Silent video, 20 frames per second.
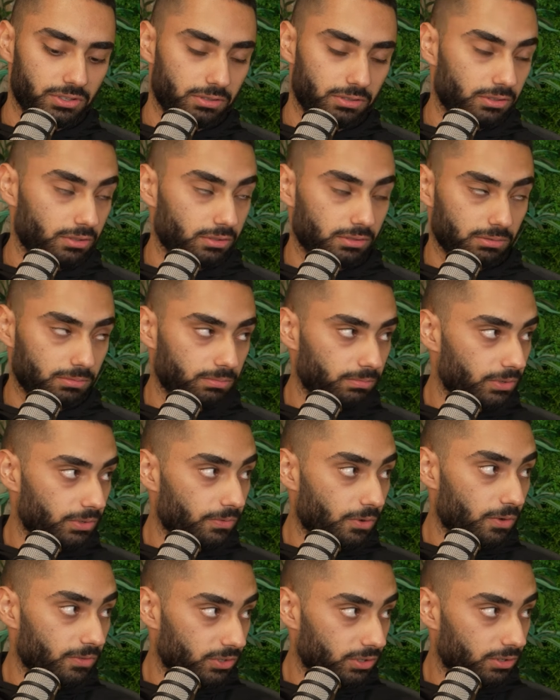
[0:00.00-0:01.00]
so
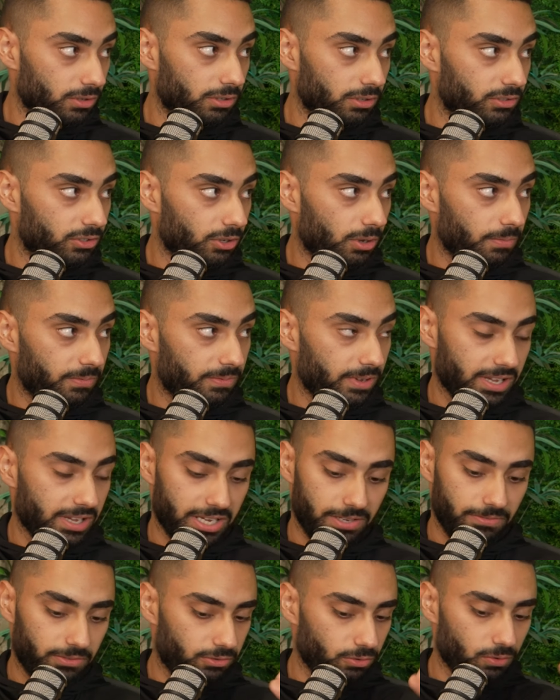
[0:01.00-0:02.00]
you've obviously got the top
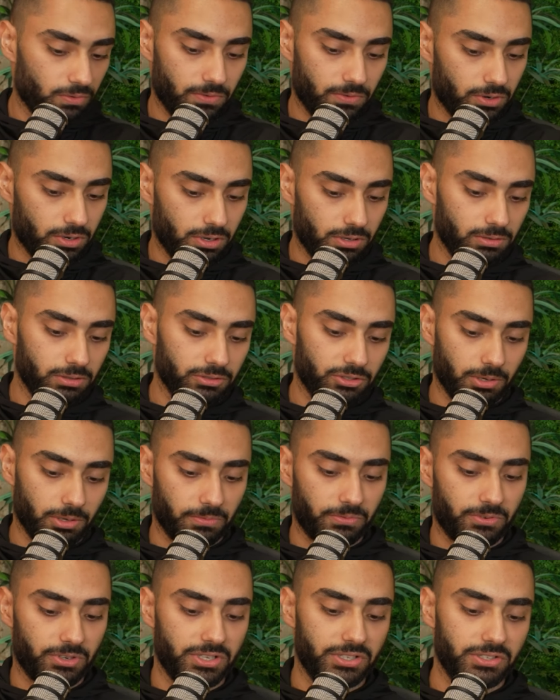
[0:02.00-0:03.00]
fives overall, yeah, yeah, top
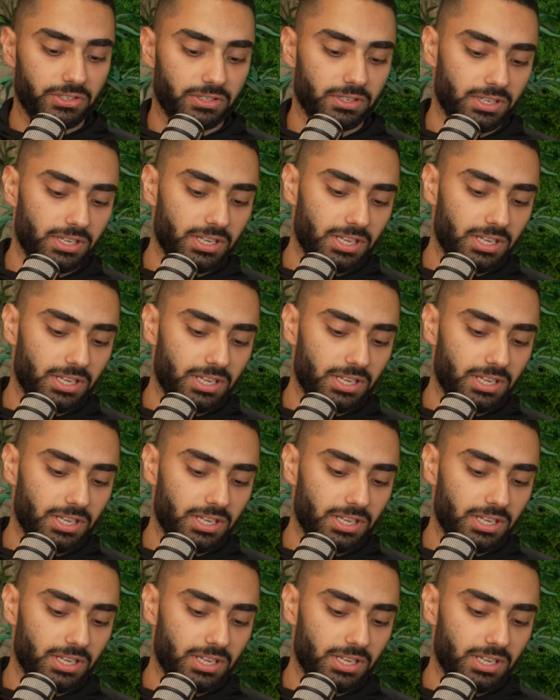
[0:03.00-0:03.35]
yeah. threes,